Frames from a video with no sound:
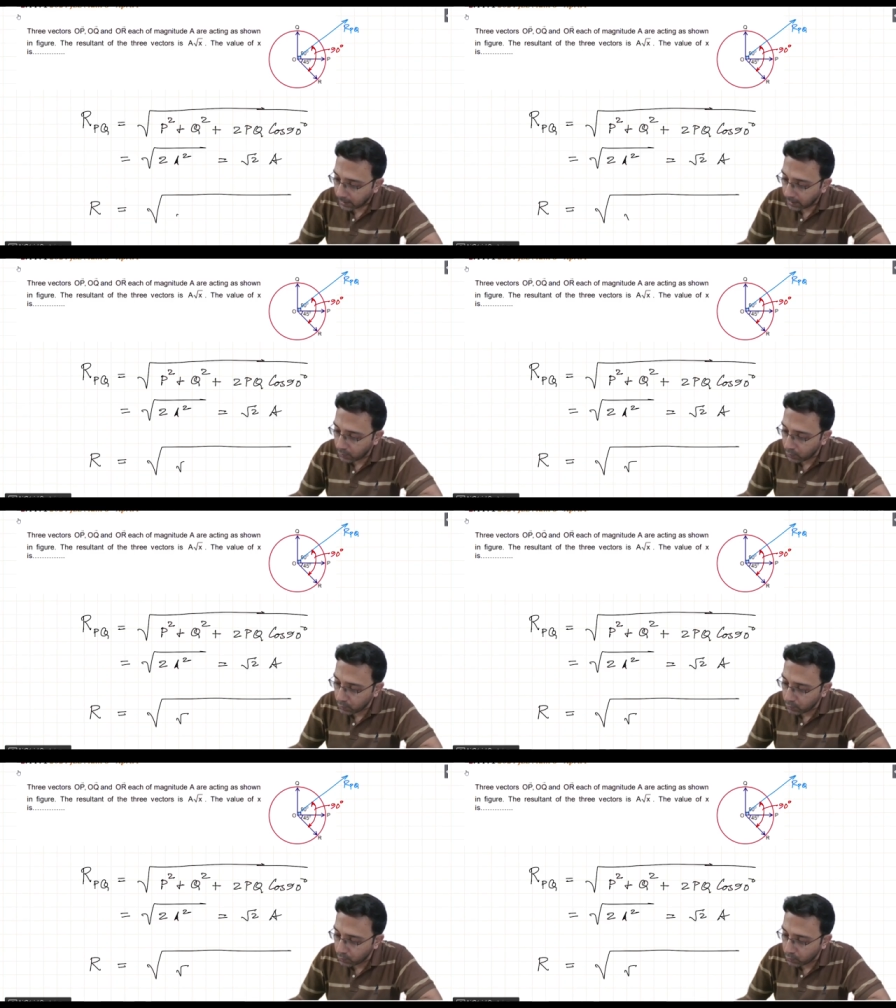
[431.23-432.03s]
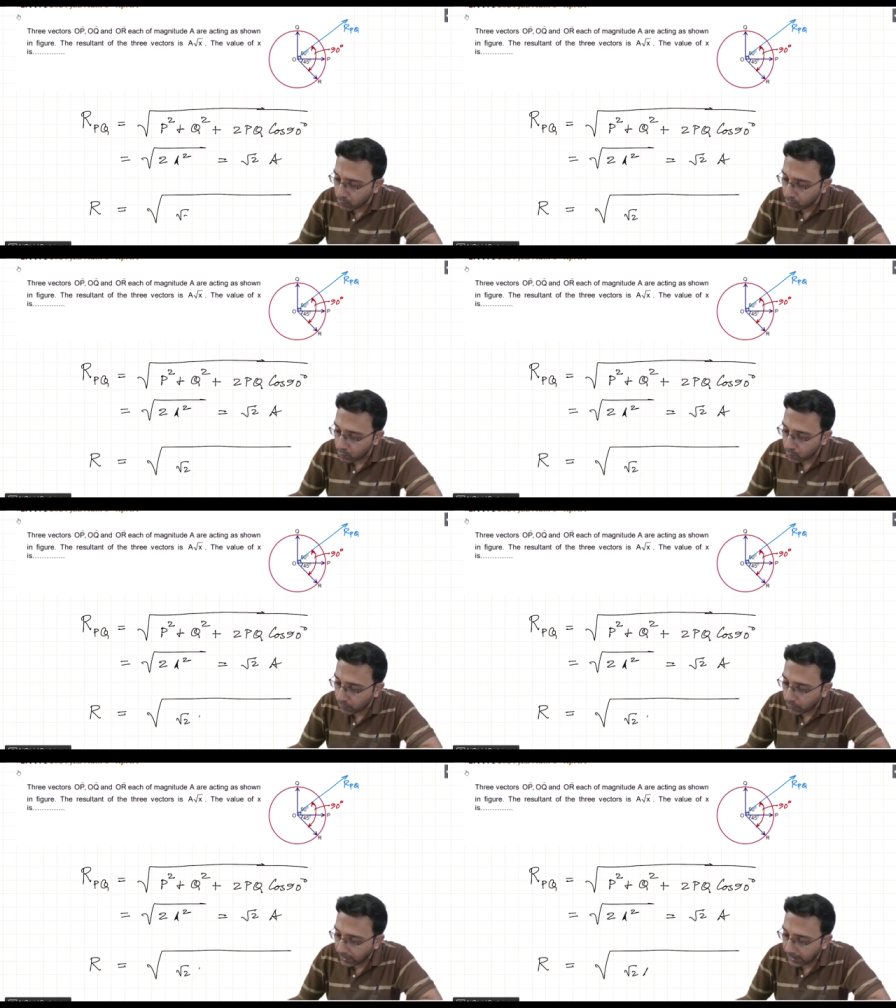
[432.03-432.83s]
root
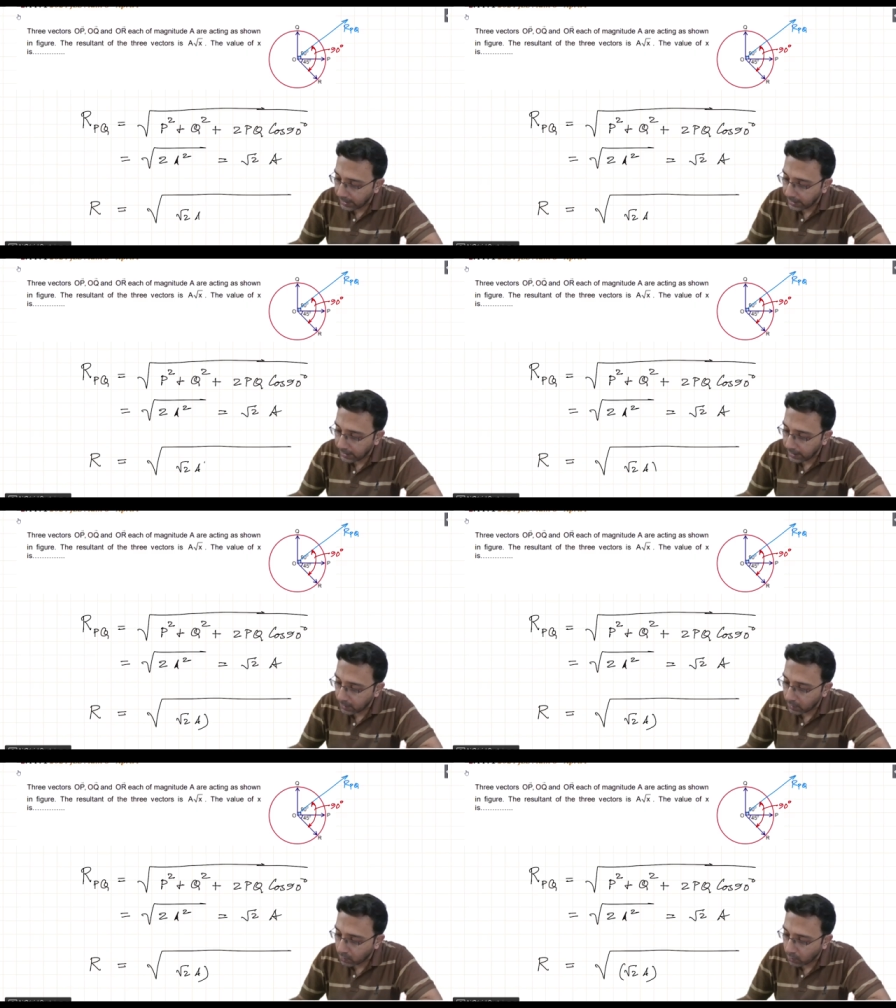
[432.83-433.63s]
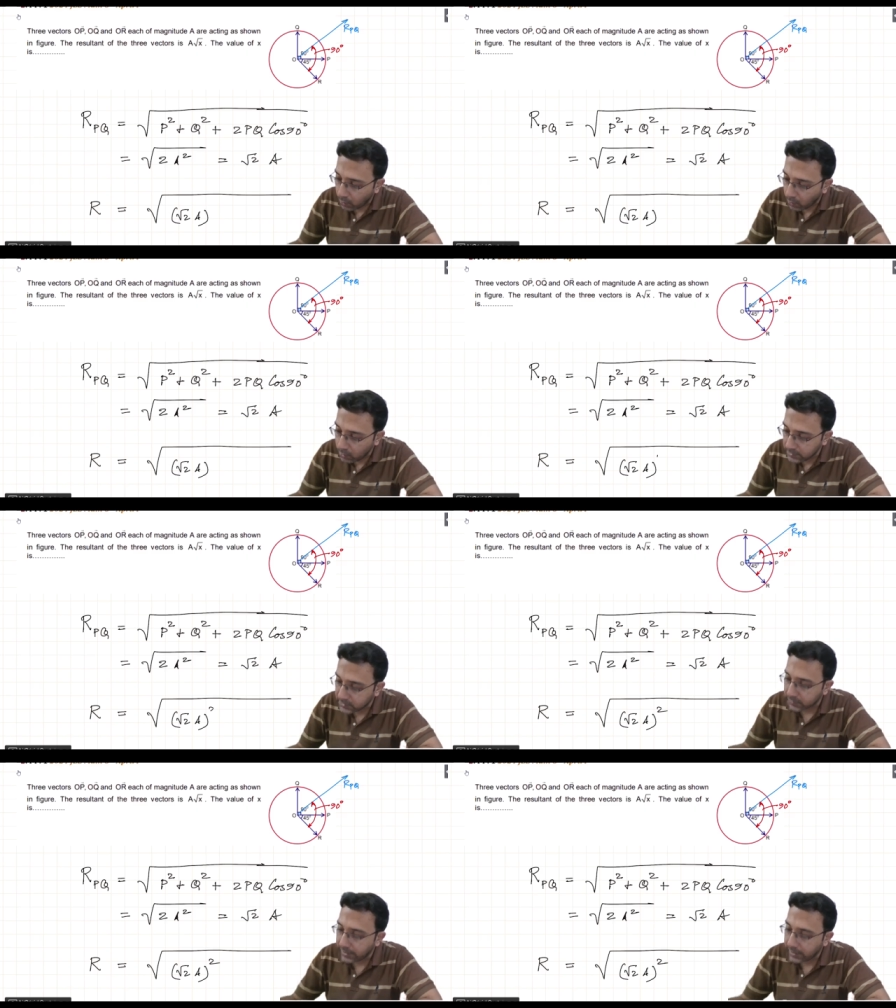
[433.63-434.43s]
2A whole
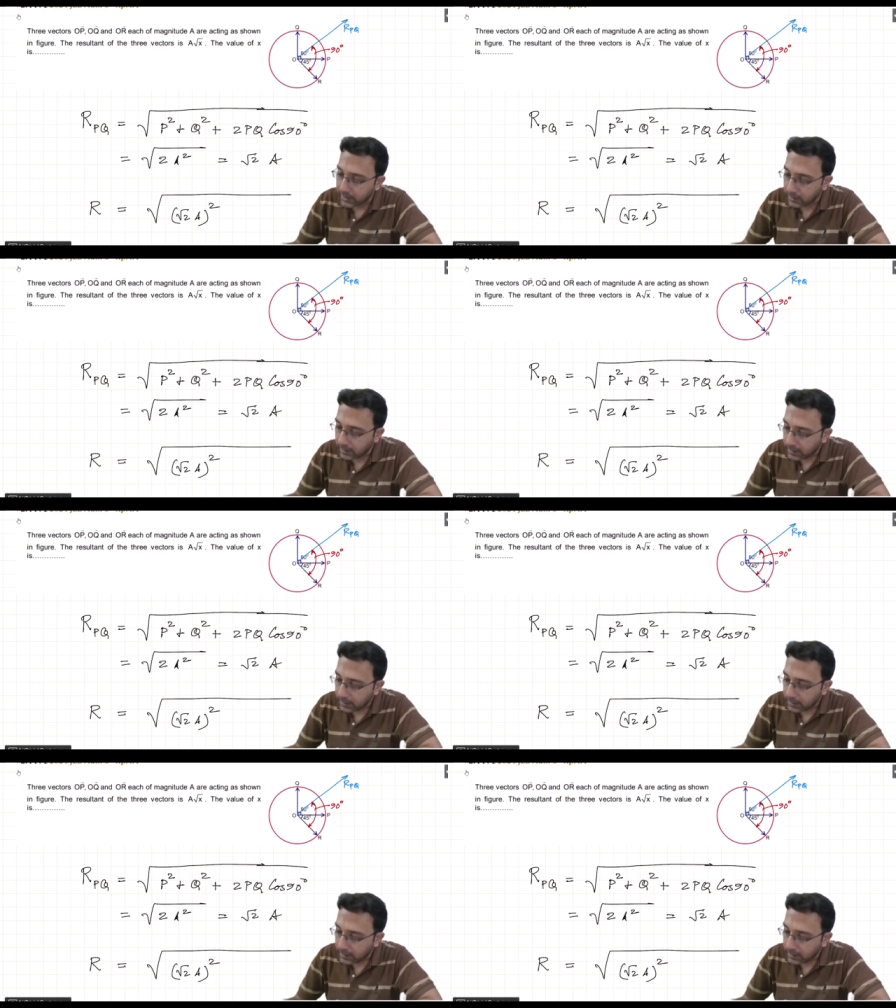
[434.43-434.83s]
square